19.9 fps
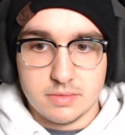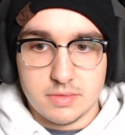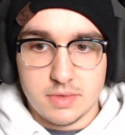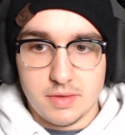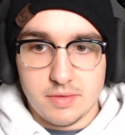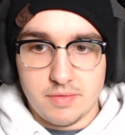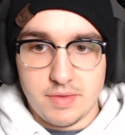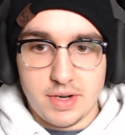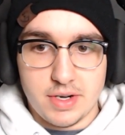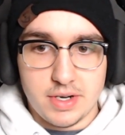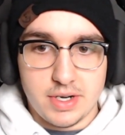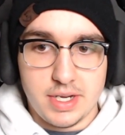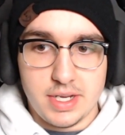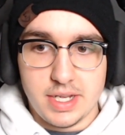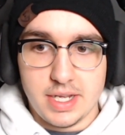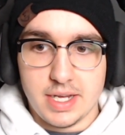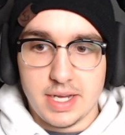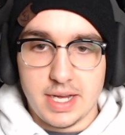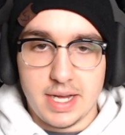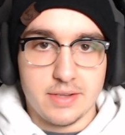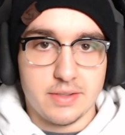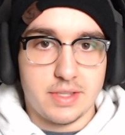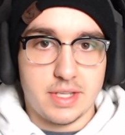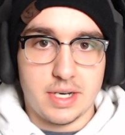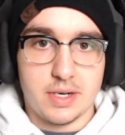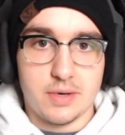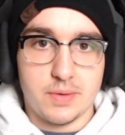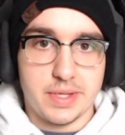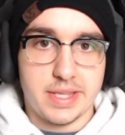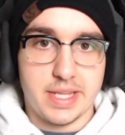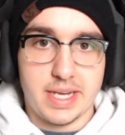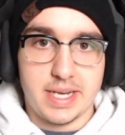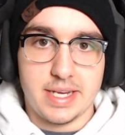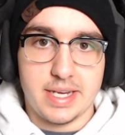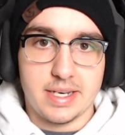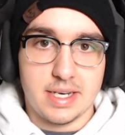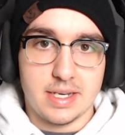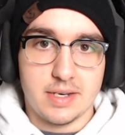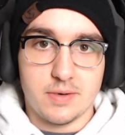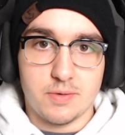Very out there with that.
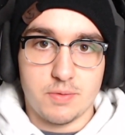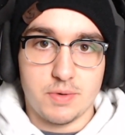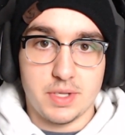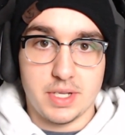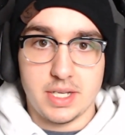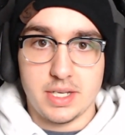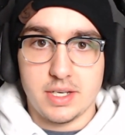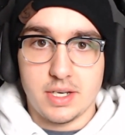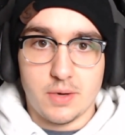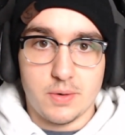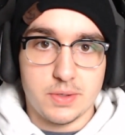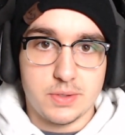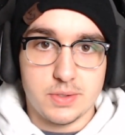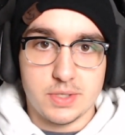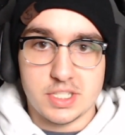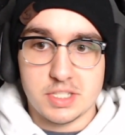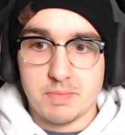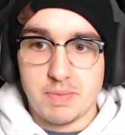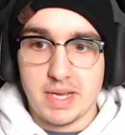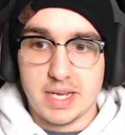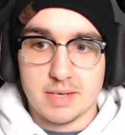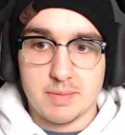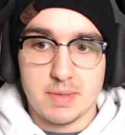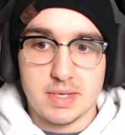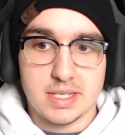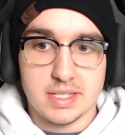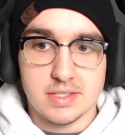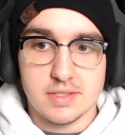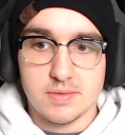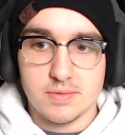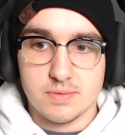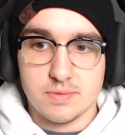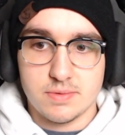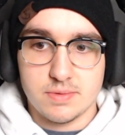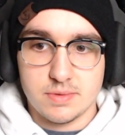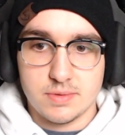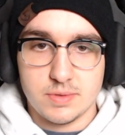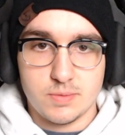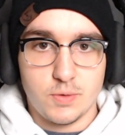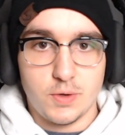I don't really know what to expect because
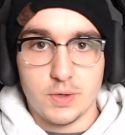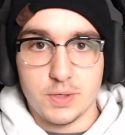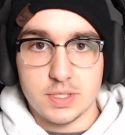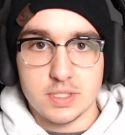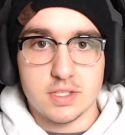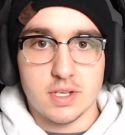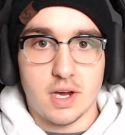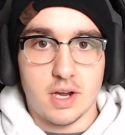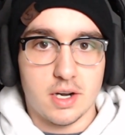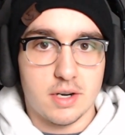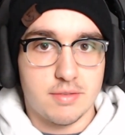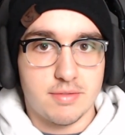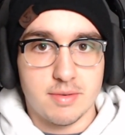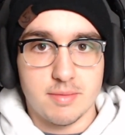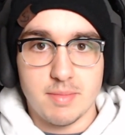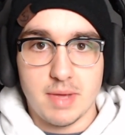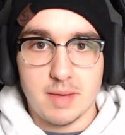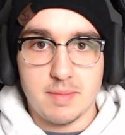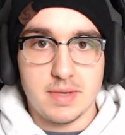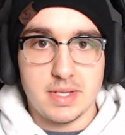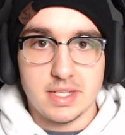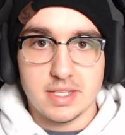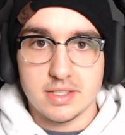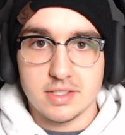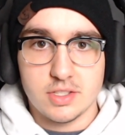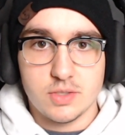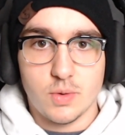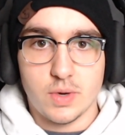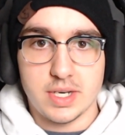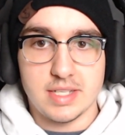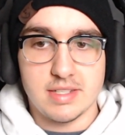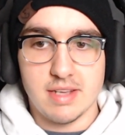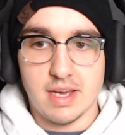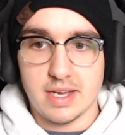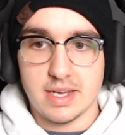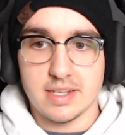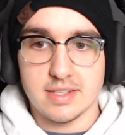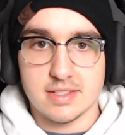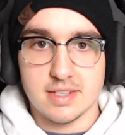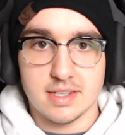we only saw her for maybe 20
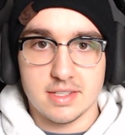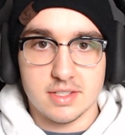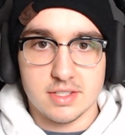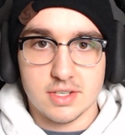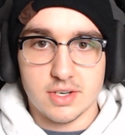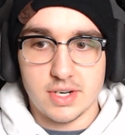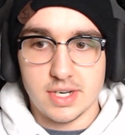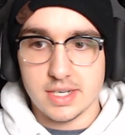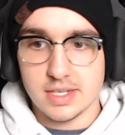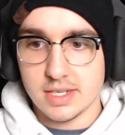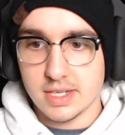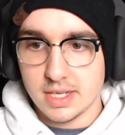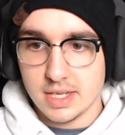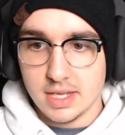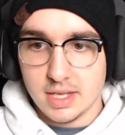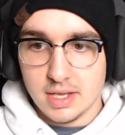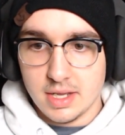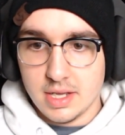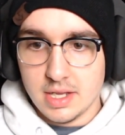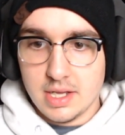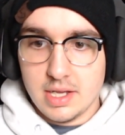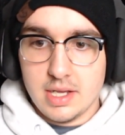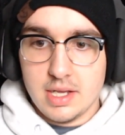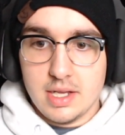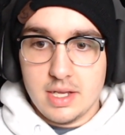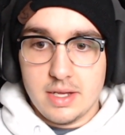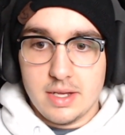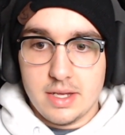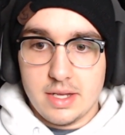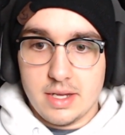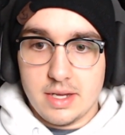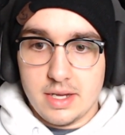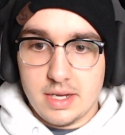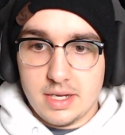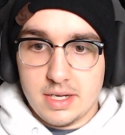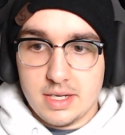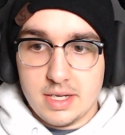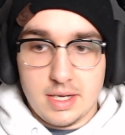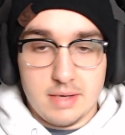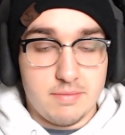seconds on the screen.
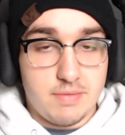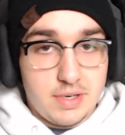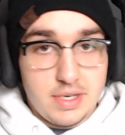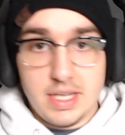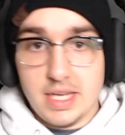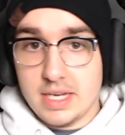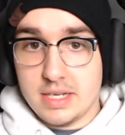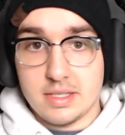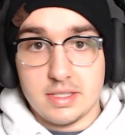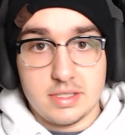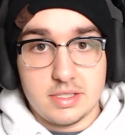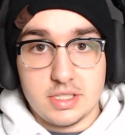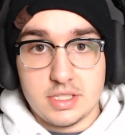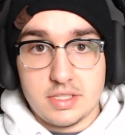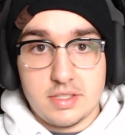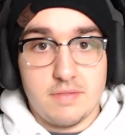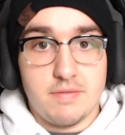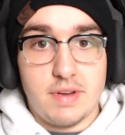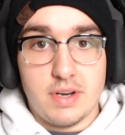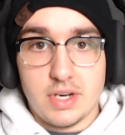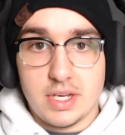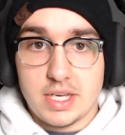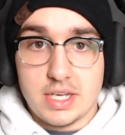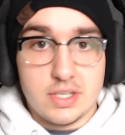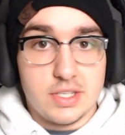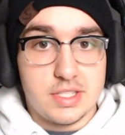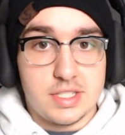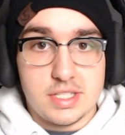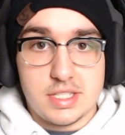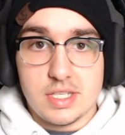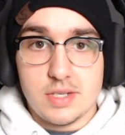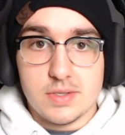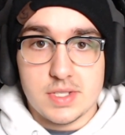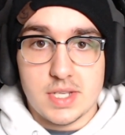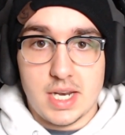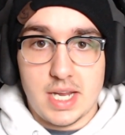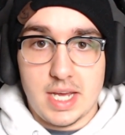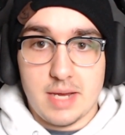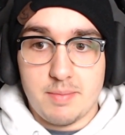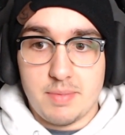I'm just very curious to see what's
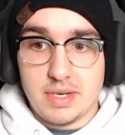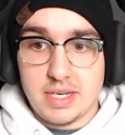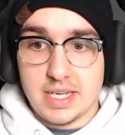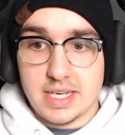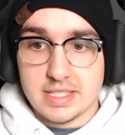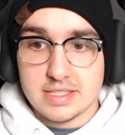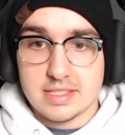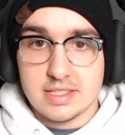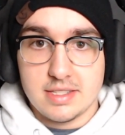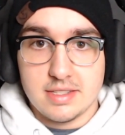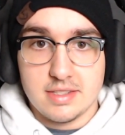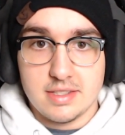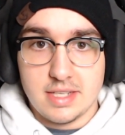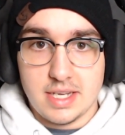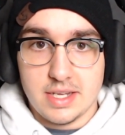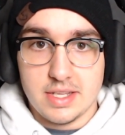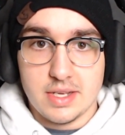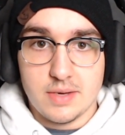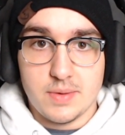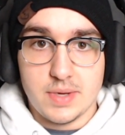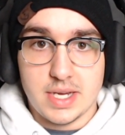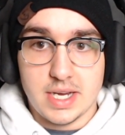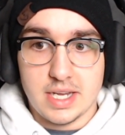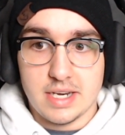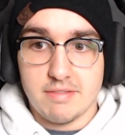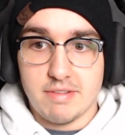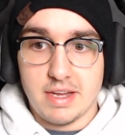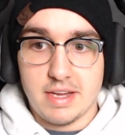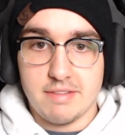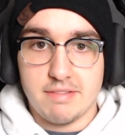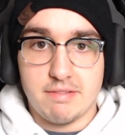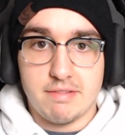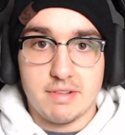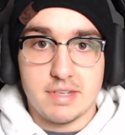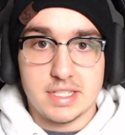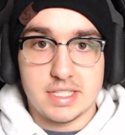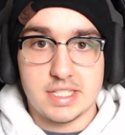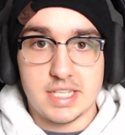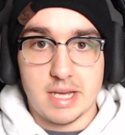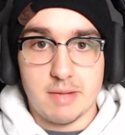going to happen next. Now that we kind of have a
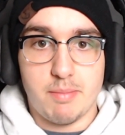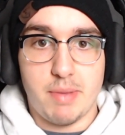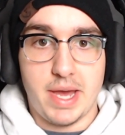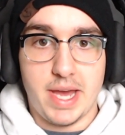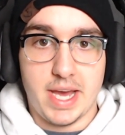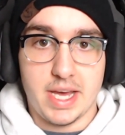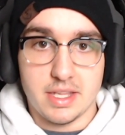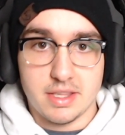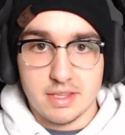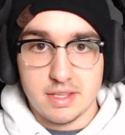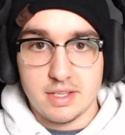set path,